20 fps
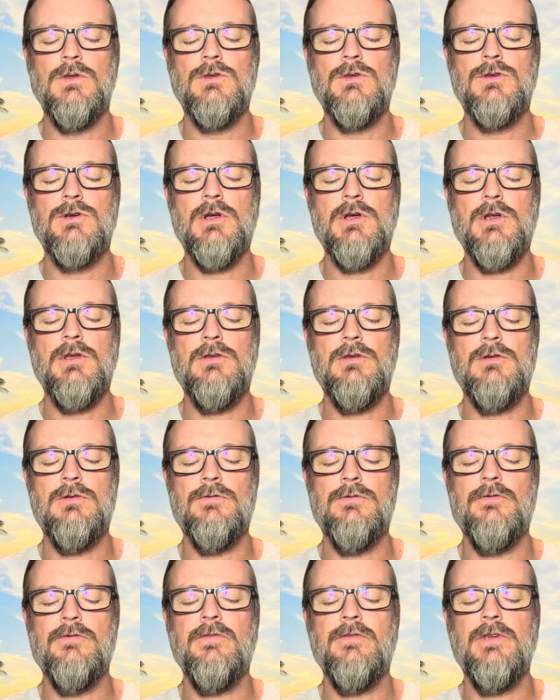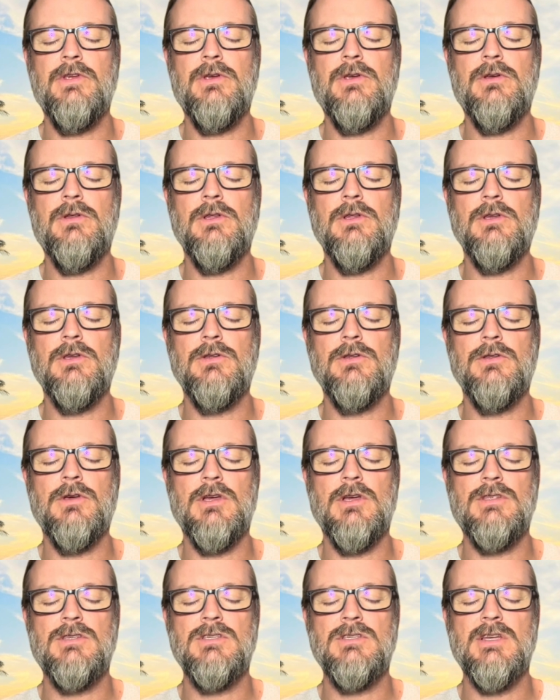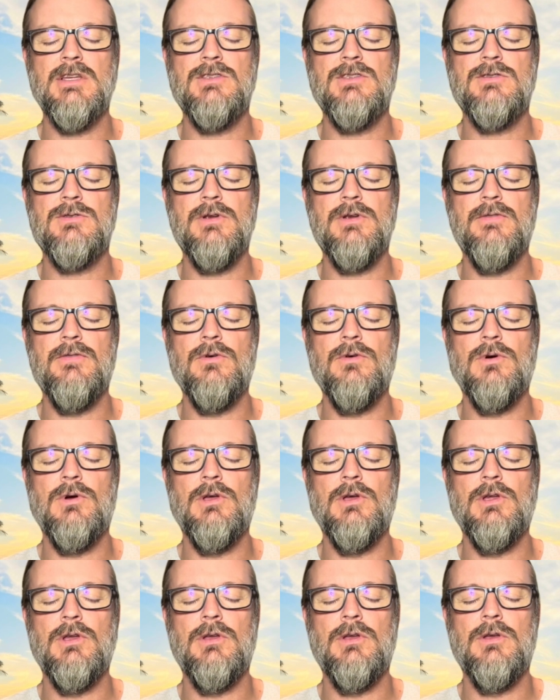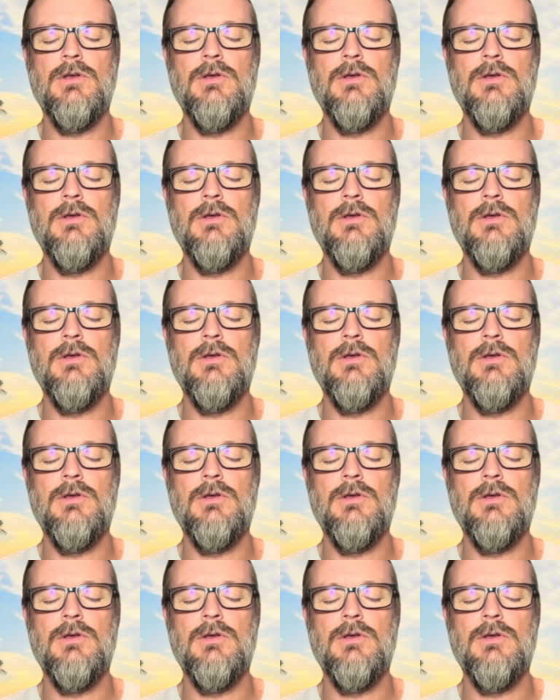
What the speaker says: trying to feel into that sensory void,